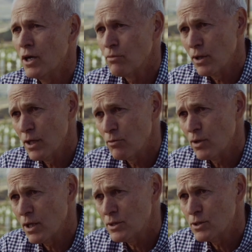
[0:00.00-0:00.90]
private
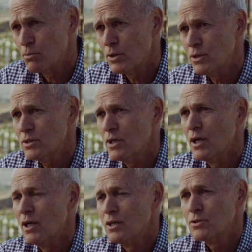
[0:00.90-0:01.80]
label customers,
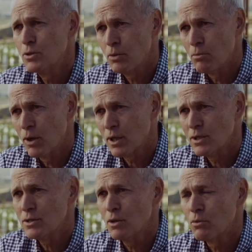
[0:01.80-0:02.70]

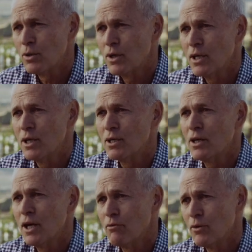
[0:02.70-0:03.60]
supermarkets that were
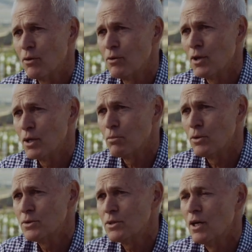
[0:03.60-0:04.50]
looking to have their own
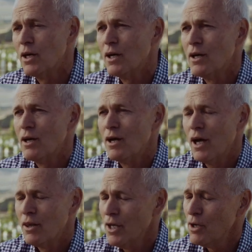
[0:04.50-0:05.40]
labels.
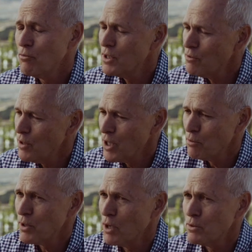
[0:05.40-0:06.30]
And then we
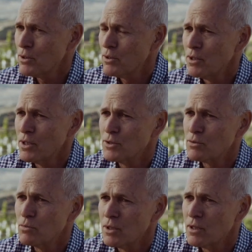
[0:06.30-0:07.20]
developed
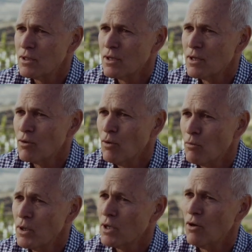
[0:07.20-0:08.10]
opportunities with
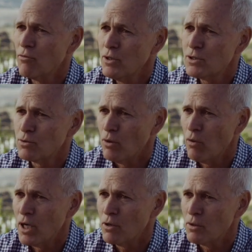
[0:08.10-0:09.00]
what we call
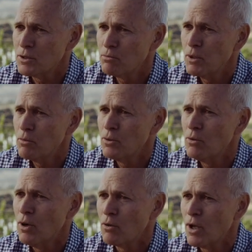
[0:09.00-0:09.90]
virtual wineries, people
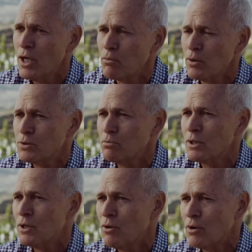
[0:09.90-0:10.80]
who own labels
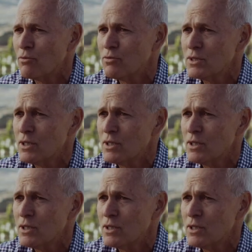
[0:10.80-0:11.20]
but don't own